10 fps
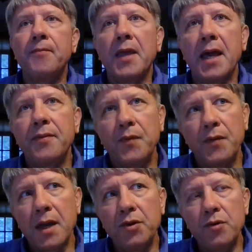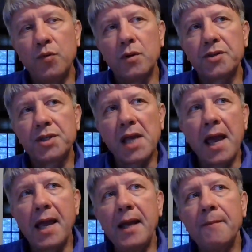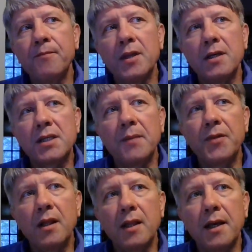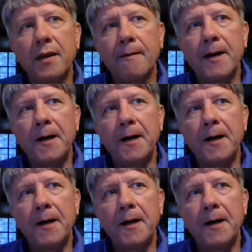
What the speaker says: And you will say something like,